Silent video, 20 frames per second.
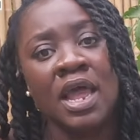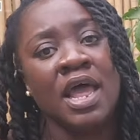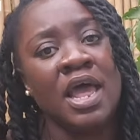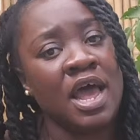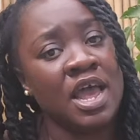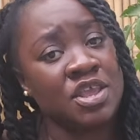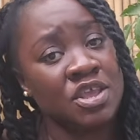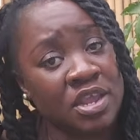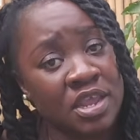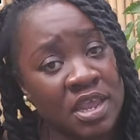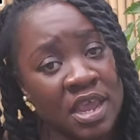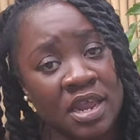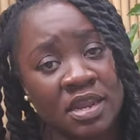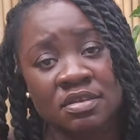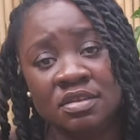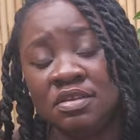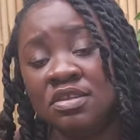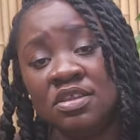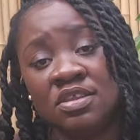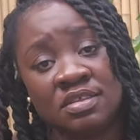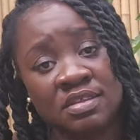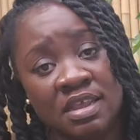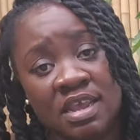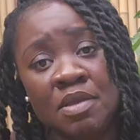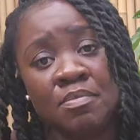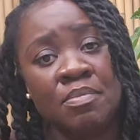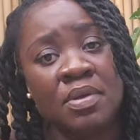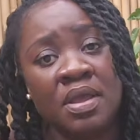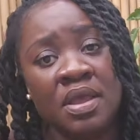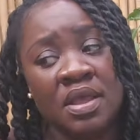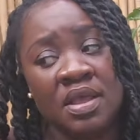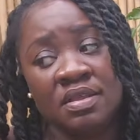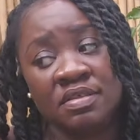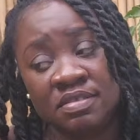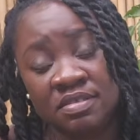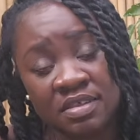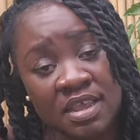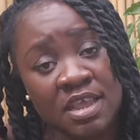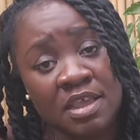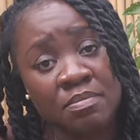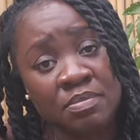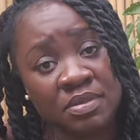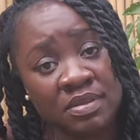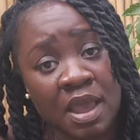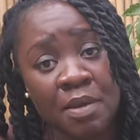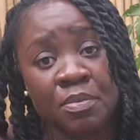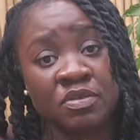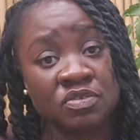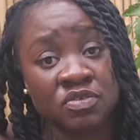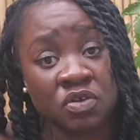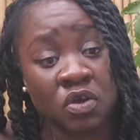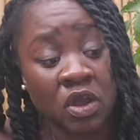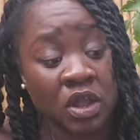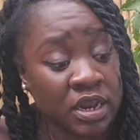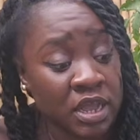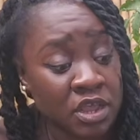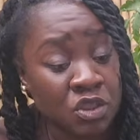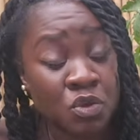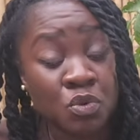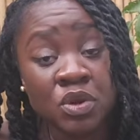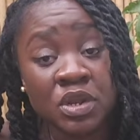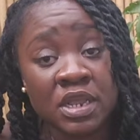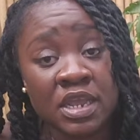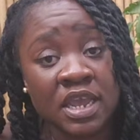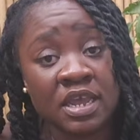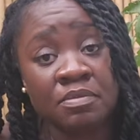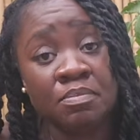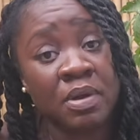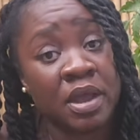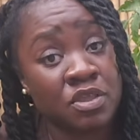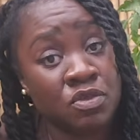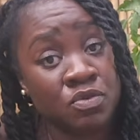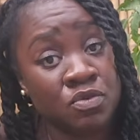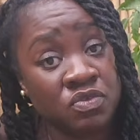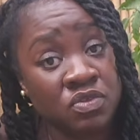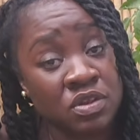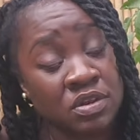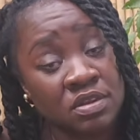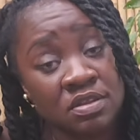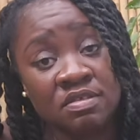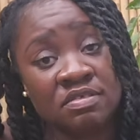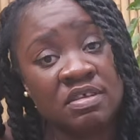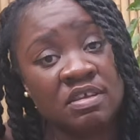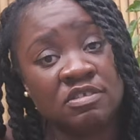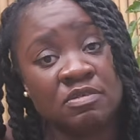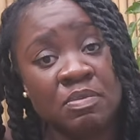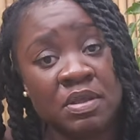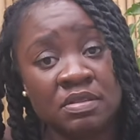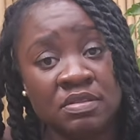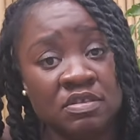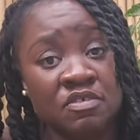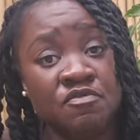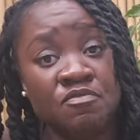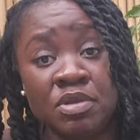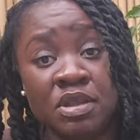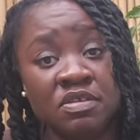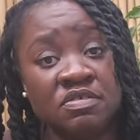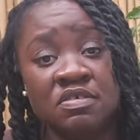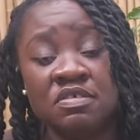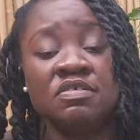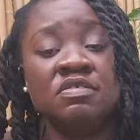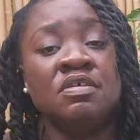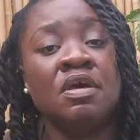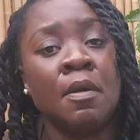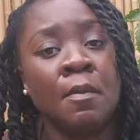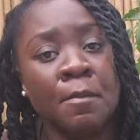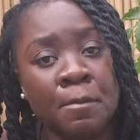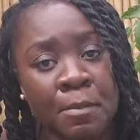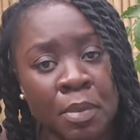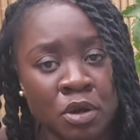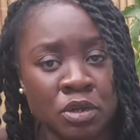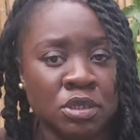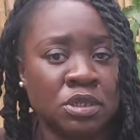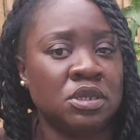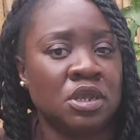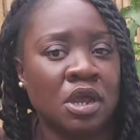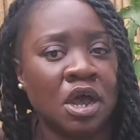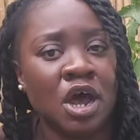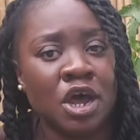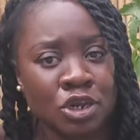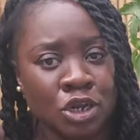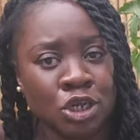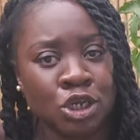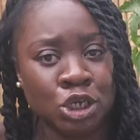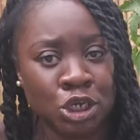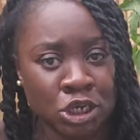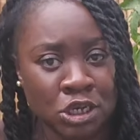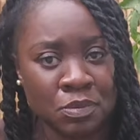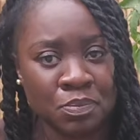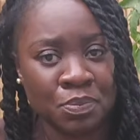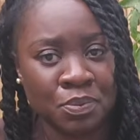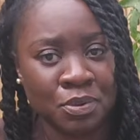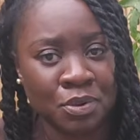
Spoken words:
and you get the same type of soil that you would get by using these expensive mixes, but on the cheap.